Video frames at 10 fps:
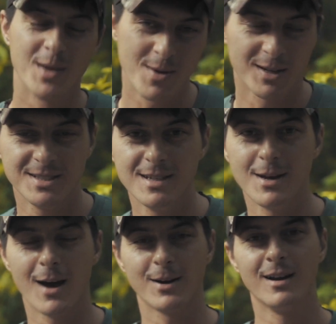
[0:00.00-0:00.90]
Maybe I'll see
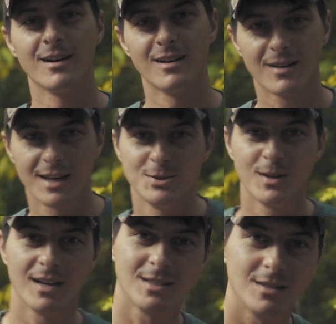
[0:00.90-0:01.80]
you out here, and I'll catch you
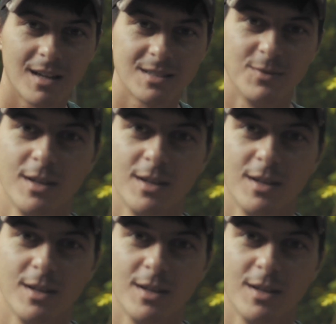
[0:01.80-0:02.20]
guys on the next